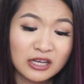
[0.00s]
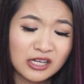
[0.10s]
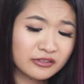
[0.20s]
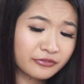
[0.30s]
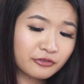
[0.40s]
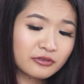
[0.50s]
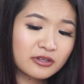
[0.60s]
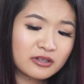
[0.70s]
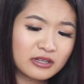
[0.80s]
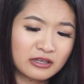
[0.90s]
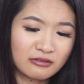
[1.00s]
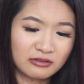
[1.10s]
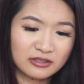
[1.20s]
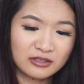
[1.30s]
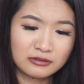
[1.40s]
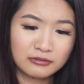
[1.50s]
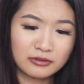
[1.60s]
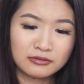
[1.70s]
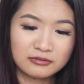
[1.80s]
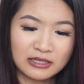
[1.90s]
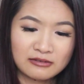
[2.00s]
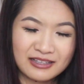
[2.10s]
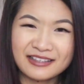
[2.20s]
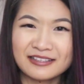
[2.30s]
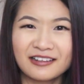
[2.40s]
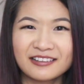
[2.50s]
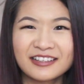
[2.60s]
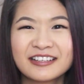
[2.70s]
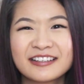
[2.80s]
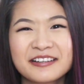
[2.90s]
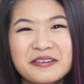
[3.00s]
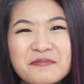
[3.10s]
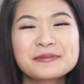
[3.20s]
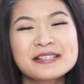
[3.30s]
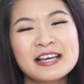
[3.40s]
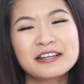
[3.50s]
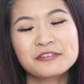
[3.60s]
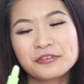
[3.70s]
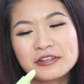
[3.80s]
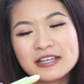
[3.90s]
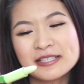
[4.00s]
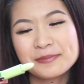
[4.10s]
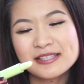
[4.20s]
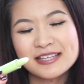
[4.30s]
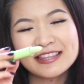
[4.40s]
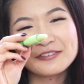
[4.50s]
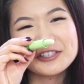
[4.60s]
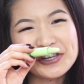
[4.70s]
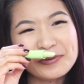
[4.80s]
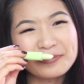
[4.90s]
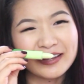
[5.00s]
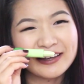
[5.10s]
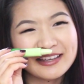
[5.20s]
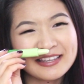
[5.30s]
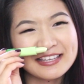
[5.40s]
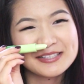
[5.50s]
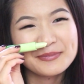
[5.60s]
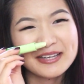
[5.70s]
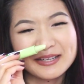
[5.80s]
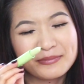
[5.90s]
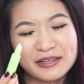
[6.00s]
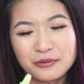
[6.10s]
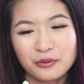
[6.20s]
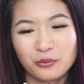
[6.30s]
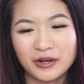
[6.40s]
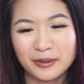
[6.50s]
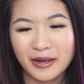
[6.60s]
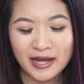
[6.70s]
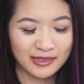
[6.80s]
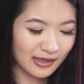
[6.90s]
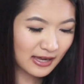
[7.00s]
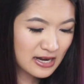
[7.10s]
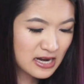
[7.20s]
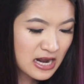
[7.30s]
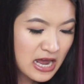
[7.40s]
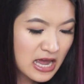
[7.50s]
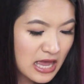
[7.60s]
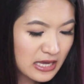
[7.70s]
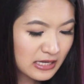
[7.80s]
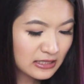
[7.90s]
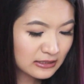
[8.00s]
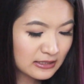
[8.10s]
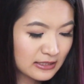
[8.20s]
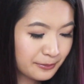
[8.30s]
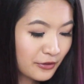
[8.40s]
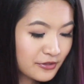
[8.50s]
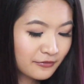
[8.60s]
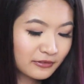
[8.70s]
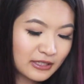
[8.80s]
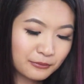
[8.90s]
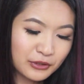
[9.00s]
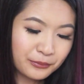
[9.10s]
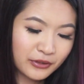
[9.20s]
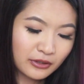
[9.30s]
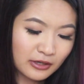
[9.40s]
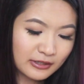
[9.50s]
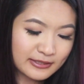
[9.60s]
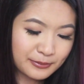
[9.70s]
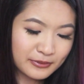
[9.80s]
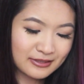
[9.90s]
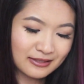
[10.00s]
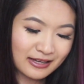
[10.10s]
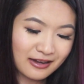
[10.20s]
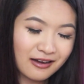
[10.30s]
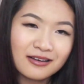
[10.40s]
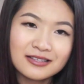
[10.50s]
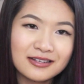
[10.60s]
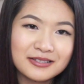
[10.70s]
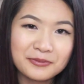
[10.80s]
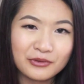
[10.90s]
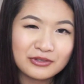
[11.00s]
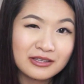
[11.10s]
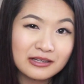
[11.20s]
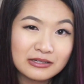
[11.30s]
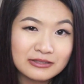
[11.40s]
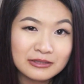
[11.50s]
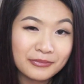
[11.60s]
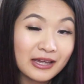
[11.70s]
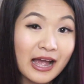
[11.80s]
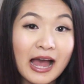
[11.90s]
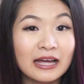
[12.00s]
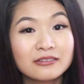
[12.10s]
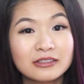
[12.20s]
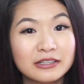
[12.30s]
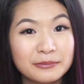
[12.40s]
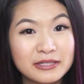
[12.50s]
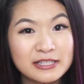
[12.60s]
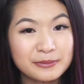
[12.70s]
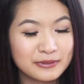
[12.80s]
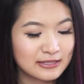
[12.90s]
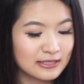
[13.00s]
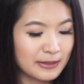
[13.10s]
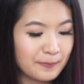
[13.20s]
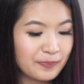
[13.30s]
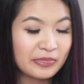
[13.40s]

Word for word: kind of fruity. Ew, this is gross. I don't like this color. It smells kind of fruity. It smells like the cheap, like, kids makeup that you would wear back then. And supposedly when you put it on, it's supposed to like oxidize with your skin or something. I don't know, but it's supposed to